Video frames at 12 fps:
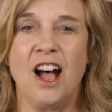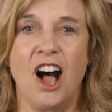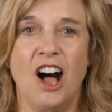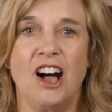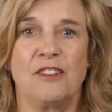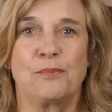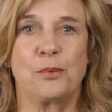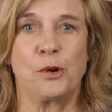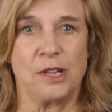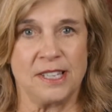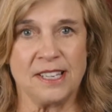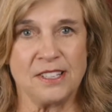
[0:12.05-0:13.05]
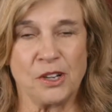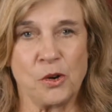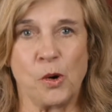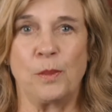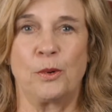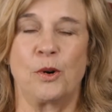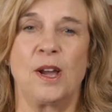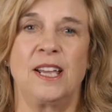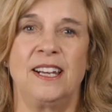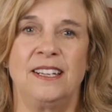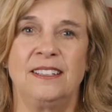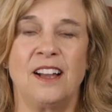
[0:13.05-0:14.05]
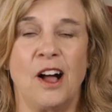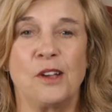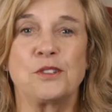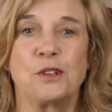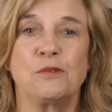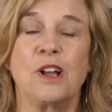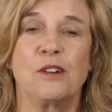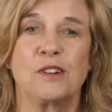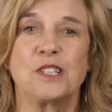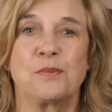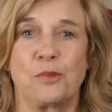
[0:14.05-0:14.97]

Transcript: of Prissy's Incorporated, also known as